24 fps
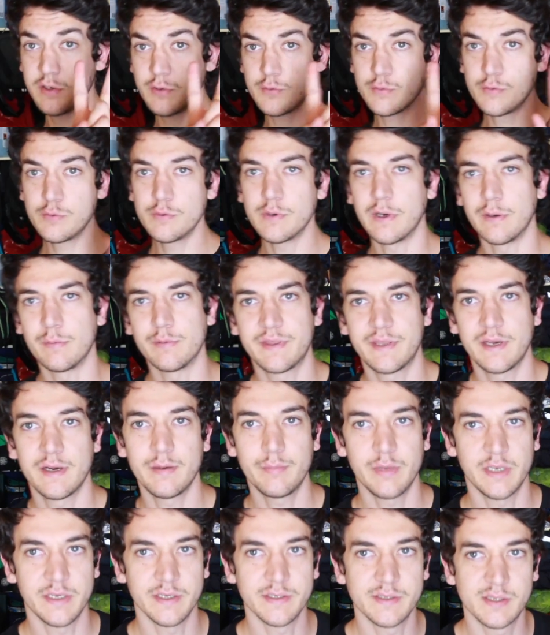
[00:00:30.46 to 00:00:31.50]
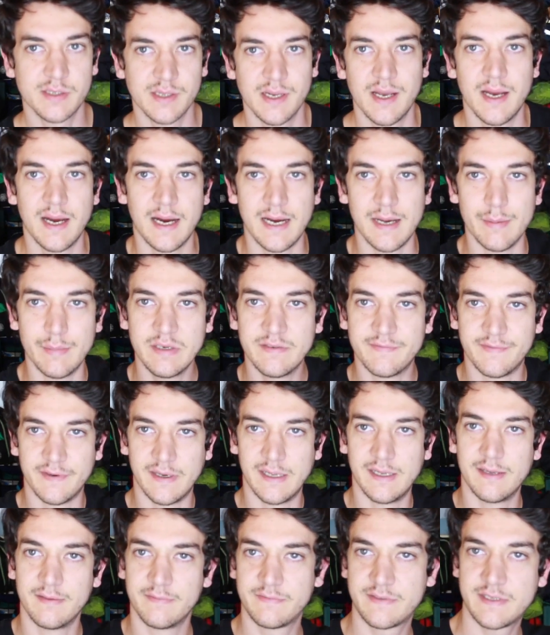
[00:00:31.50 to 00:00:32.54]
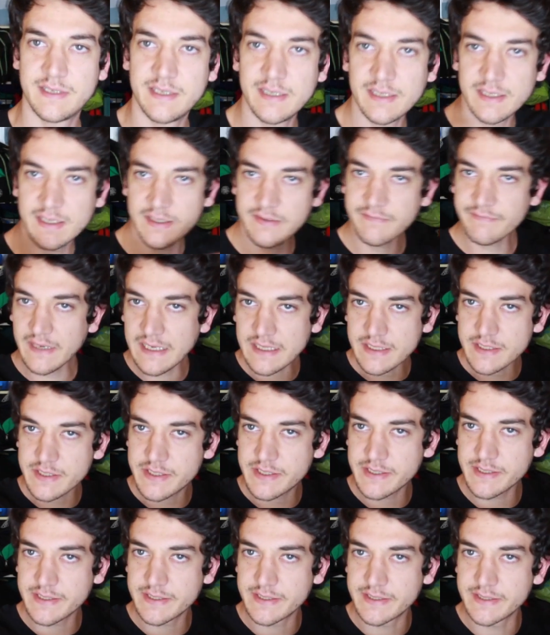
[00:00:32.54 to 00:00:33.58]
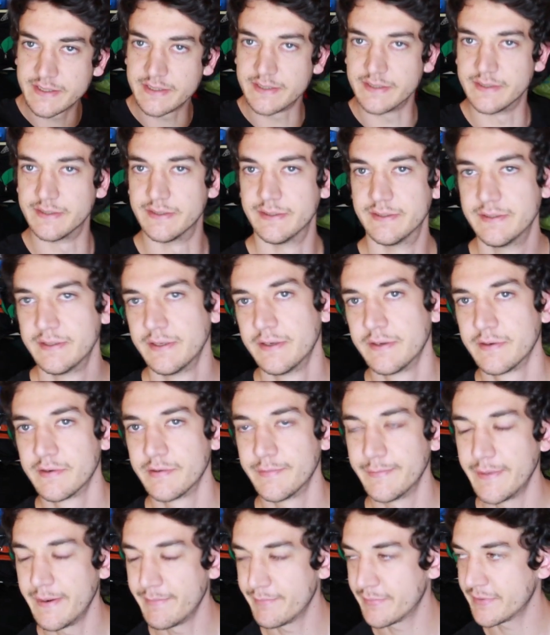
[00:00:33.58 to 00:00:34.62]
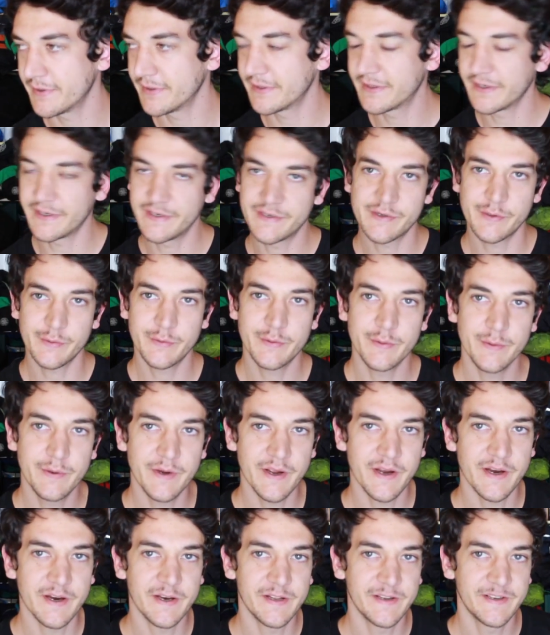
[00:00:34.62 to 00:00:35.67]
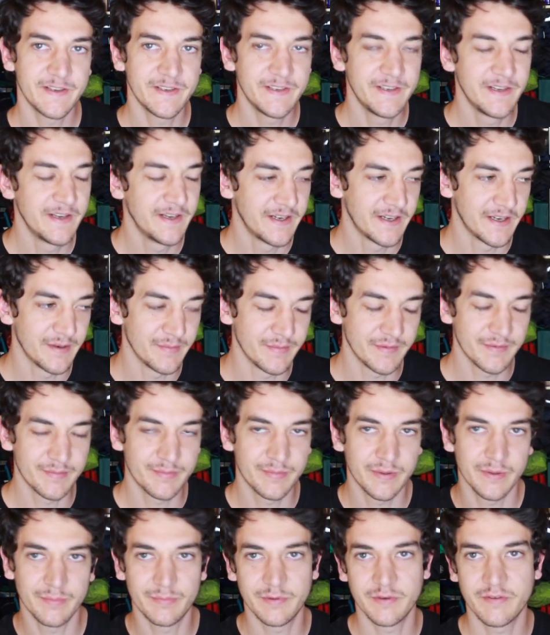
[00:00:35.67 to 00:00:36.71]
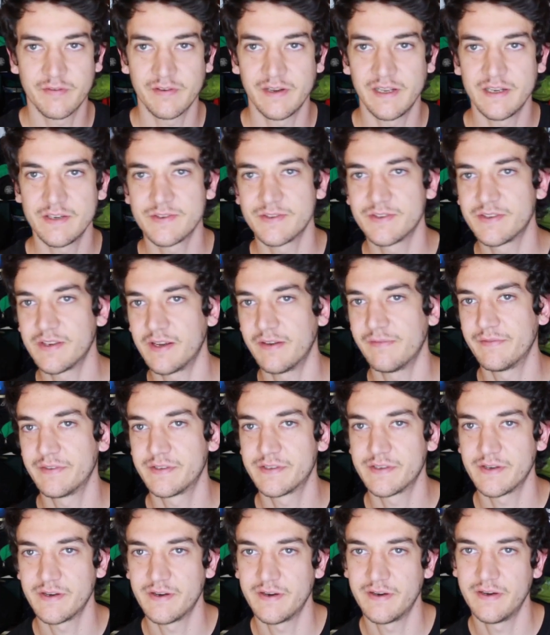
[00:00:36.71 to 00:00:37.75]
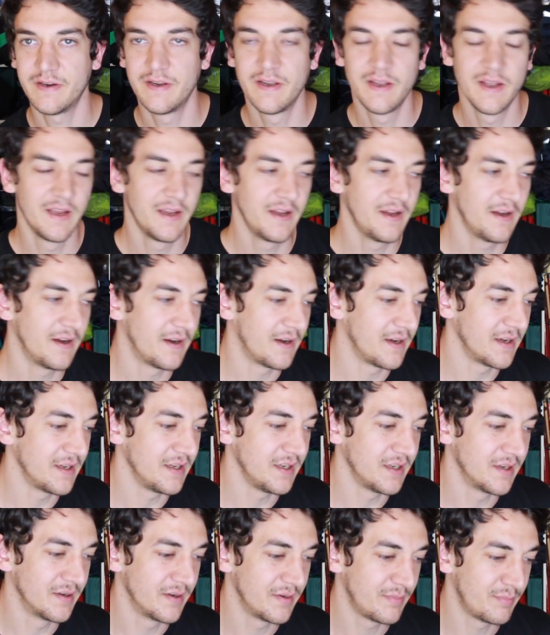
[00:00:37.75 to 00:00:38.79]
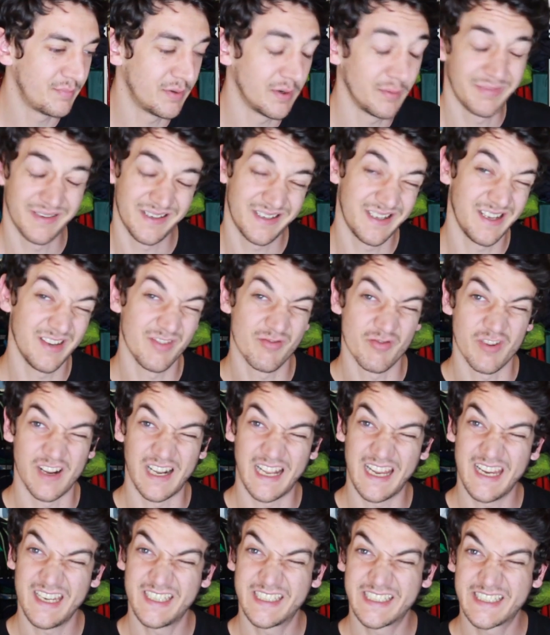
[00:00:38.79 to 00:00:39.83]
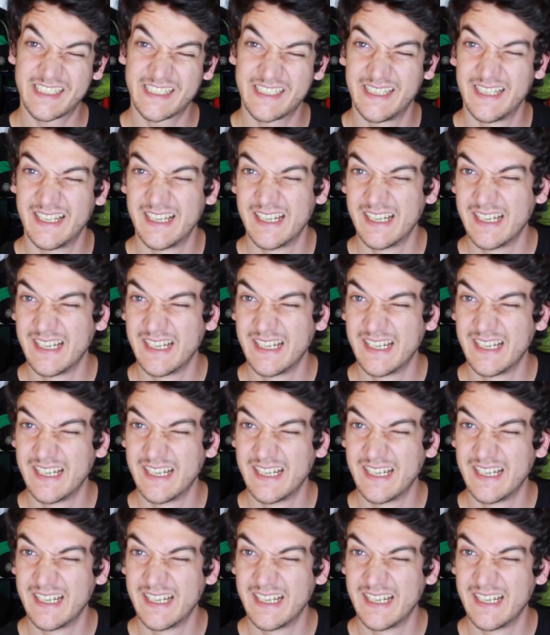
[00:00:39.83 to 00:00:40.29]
two, I went there because I'm involved in a convention. Remember Kaizoku-kan? I'm the public relations officer. I publicly relate.